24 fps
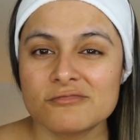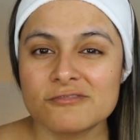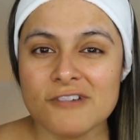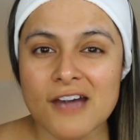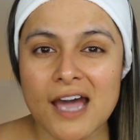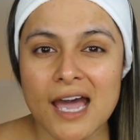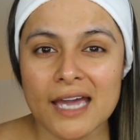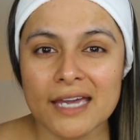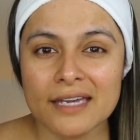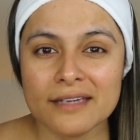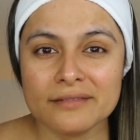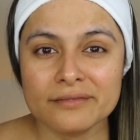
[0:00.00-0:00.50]

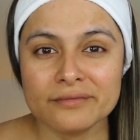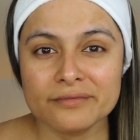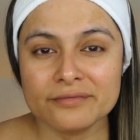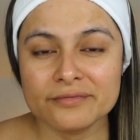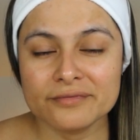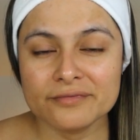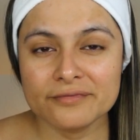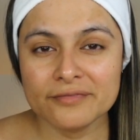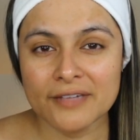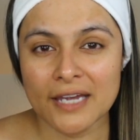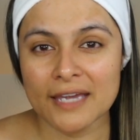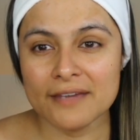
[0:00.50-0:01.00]
five
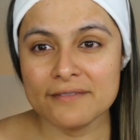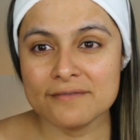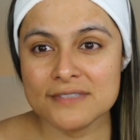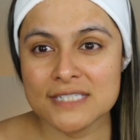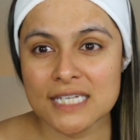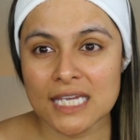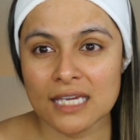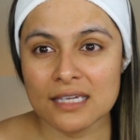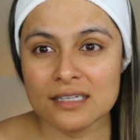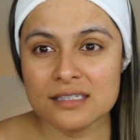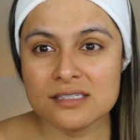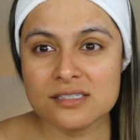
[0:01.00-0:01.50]

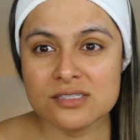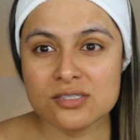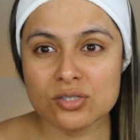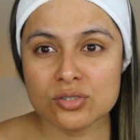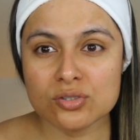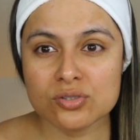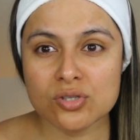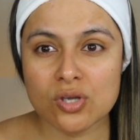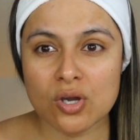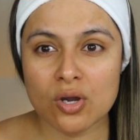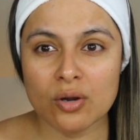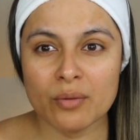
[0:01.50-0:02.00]
days,
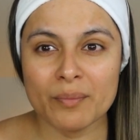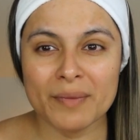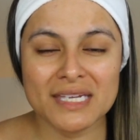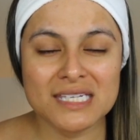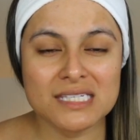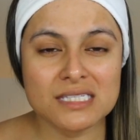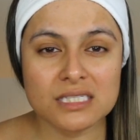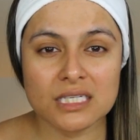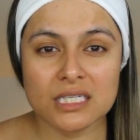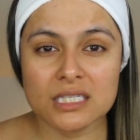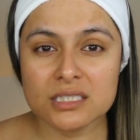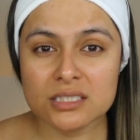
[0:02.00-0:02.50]
so my
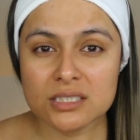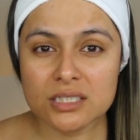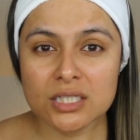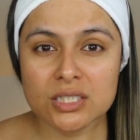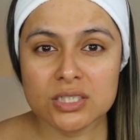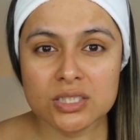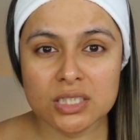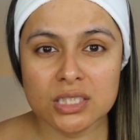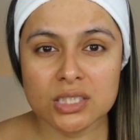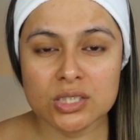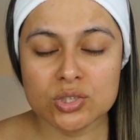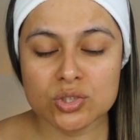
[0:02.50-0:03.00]
skin
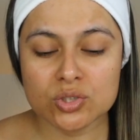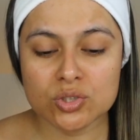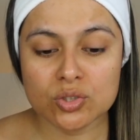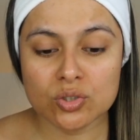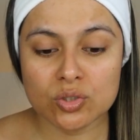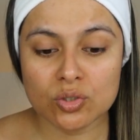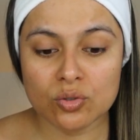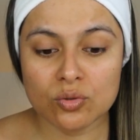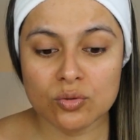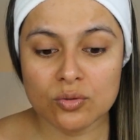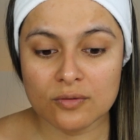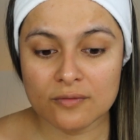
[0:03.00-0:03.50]
didn't
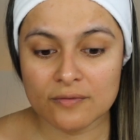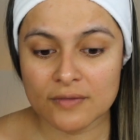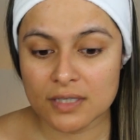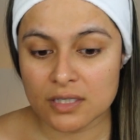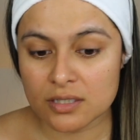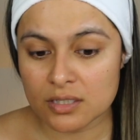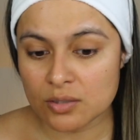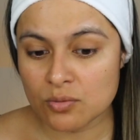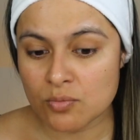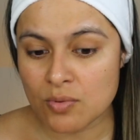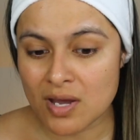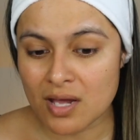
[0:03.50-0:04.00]
do
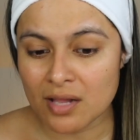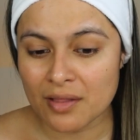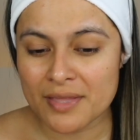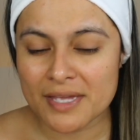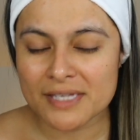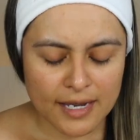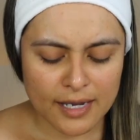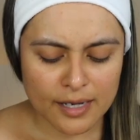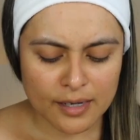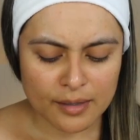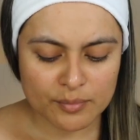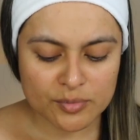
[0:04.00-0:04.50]
very
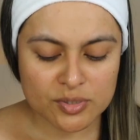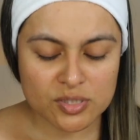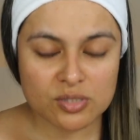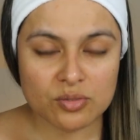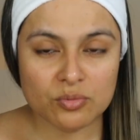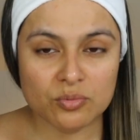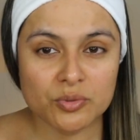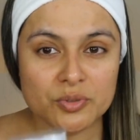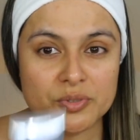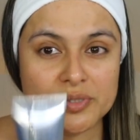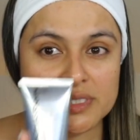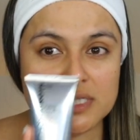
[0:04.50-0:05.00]
well.
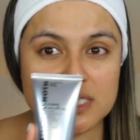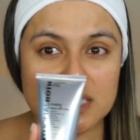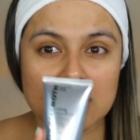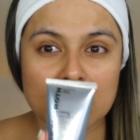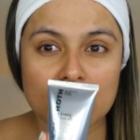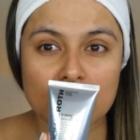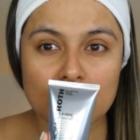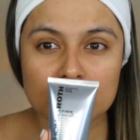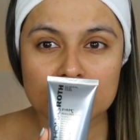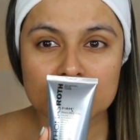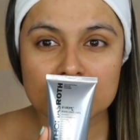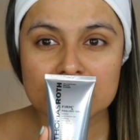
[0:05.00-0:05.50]
So we'll see.
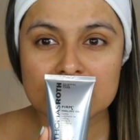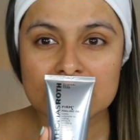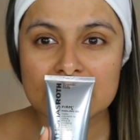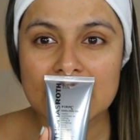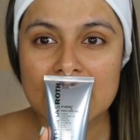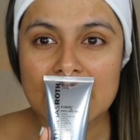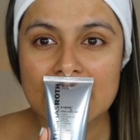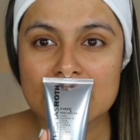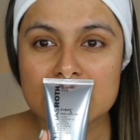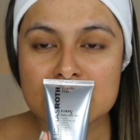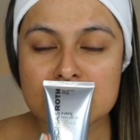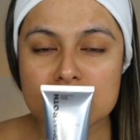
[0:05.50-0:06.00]

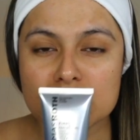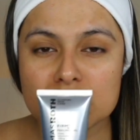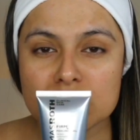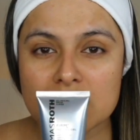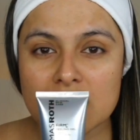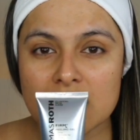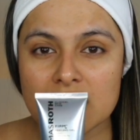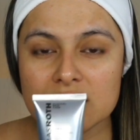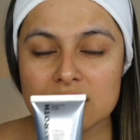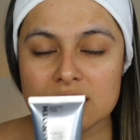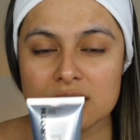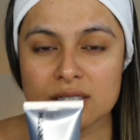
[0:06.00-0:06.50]
Hopefully I do
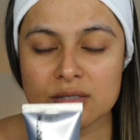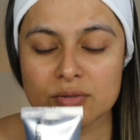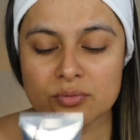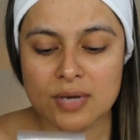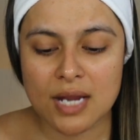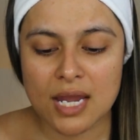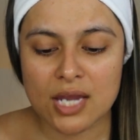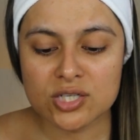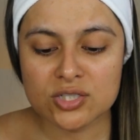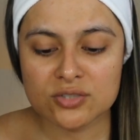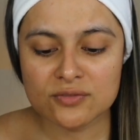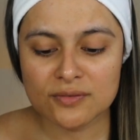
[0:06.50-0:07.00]
not get a
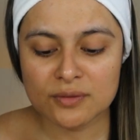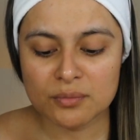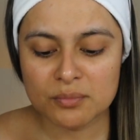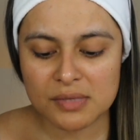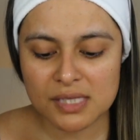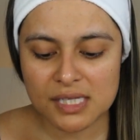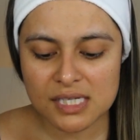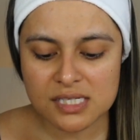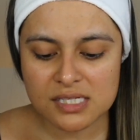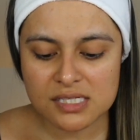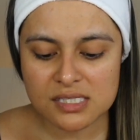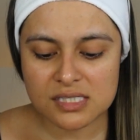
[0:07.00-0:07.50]
rash
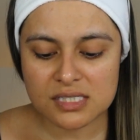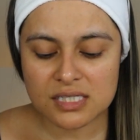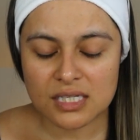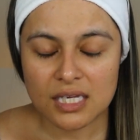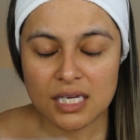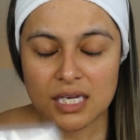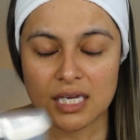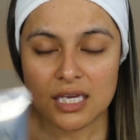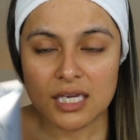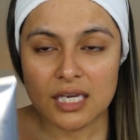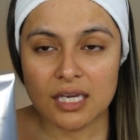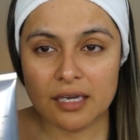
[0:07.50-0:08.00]
from this.
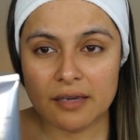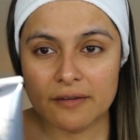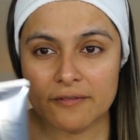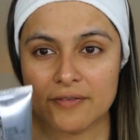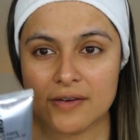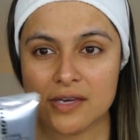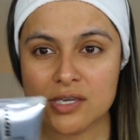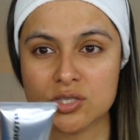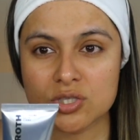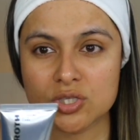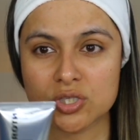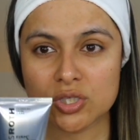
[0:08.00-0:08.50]

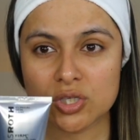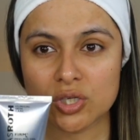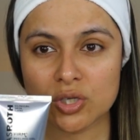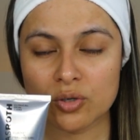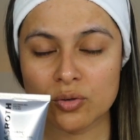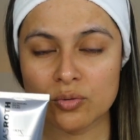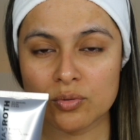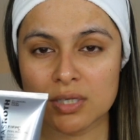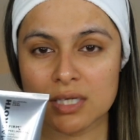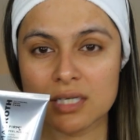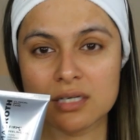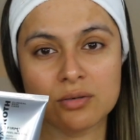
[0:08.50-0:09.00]
If I
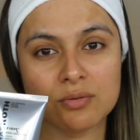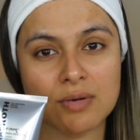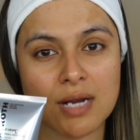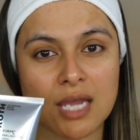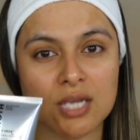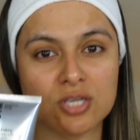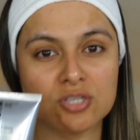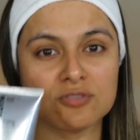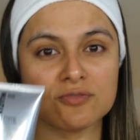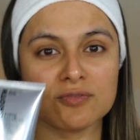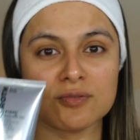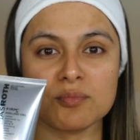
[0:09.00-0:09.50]
do get a
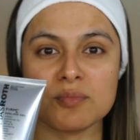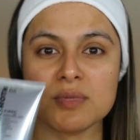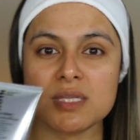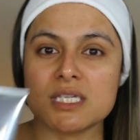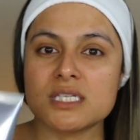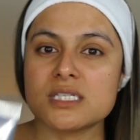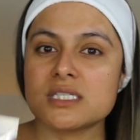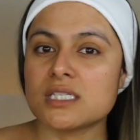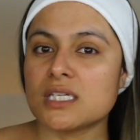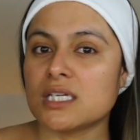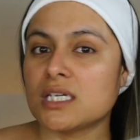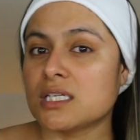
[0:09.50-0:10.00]
rash from
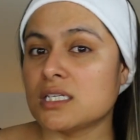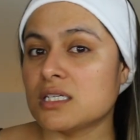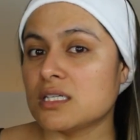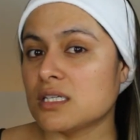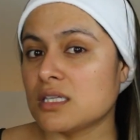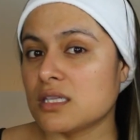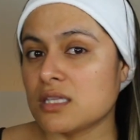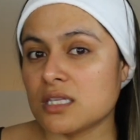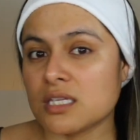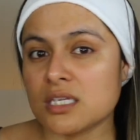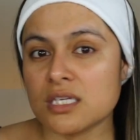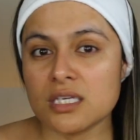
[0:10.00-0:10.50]
this
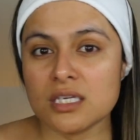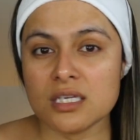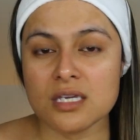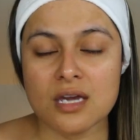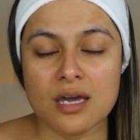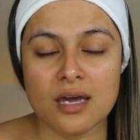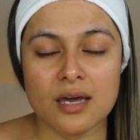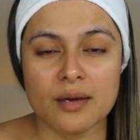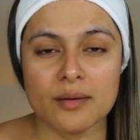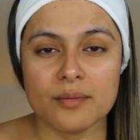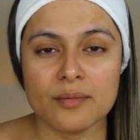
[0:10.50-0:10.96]
in the